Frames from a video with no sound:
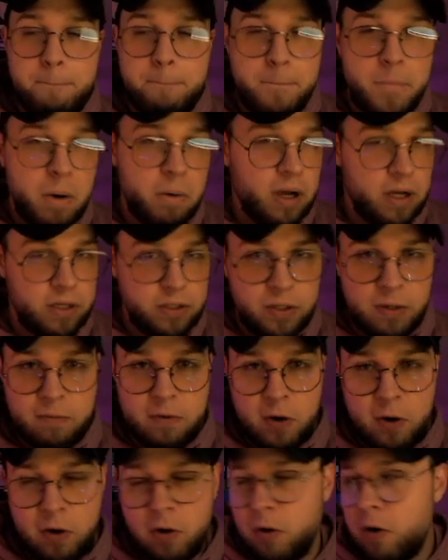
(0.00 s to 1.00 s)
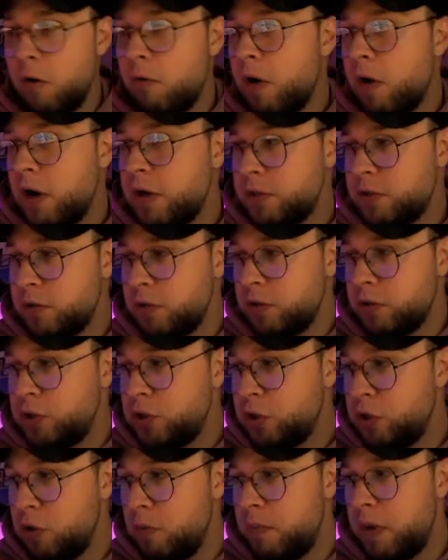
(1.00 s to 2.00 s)
But we also don't want to hurt our roster
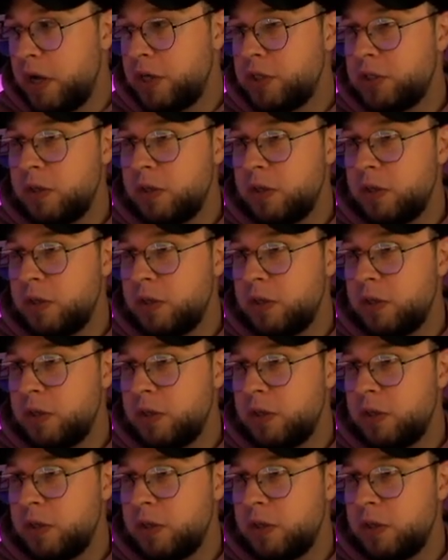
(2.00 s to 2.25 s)
too much.